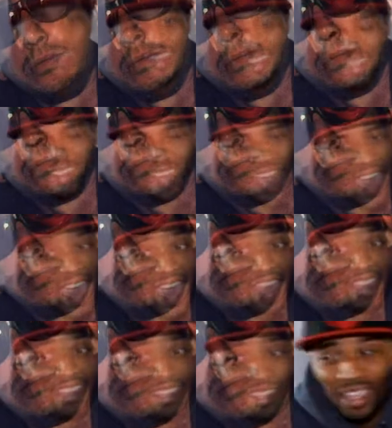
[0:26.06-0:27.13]
But I
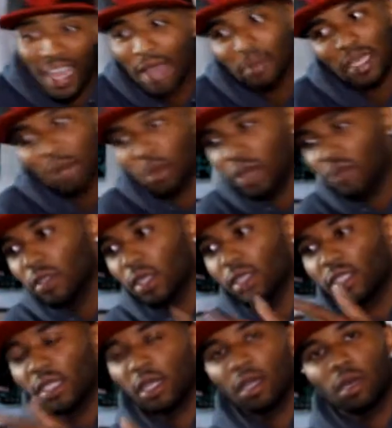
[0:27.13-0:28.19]
had the laptop and everything
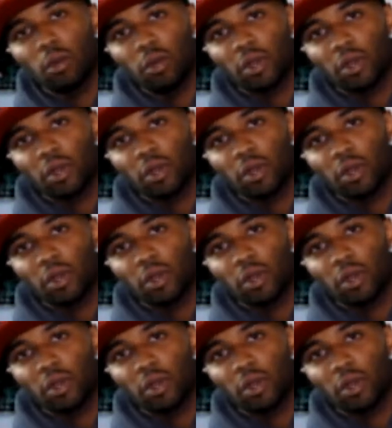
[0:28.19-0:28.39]
set up.